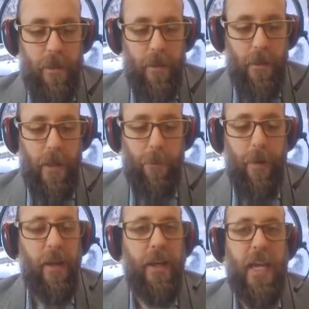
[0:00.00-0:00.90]
Yeah,
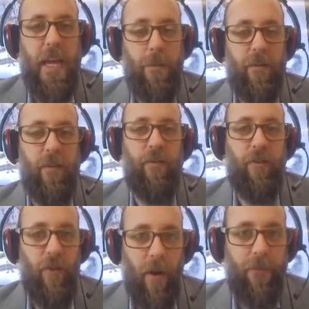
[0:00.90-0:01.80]
Buck keeps
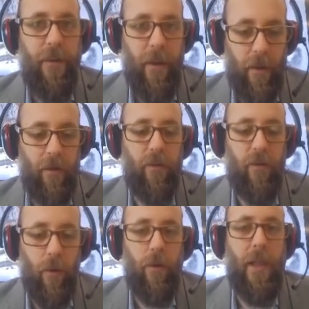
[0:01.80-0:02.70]
shoving
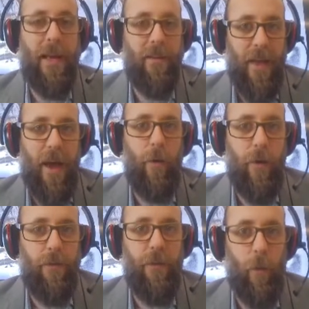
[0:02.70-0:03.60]
Sol-leks out
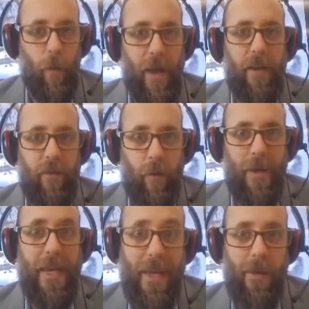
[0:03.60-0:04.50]
of the way so
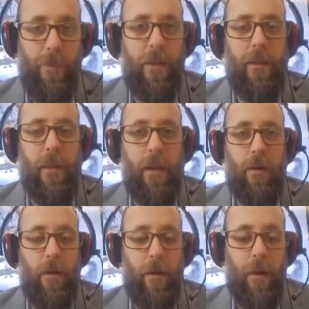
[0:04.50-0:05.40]
he can be the
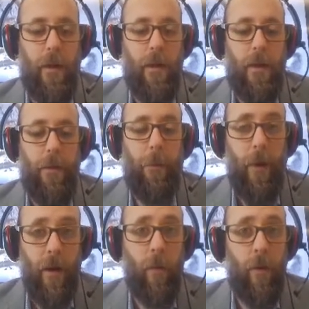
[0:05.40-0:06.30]
leader.
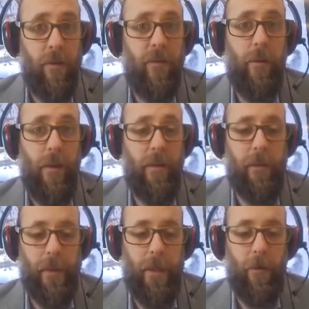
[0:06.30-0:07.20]
Buck wants to be the
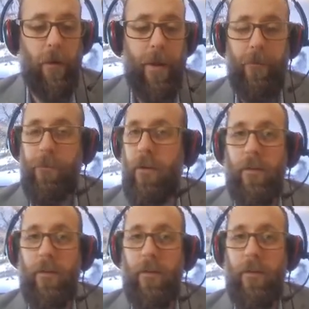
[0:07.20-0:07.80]
leader, and is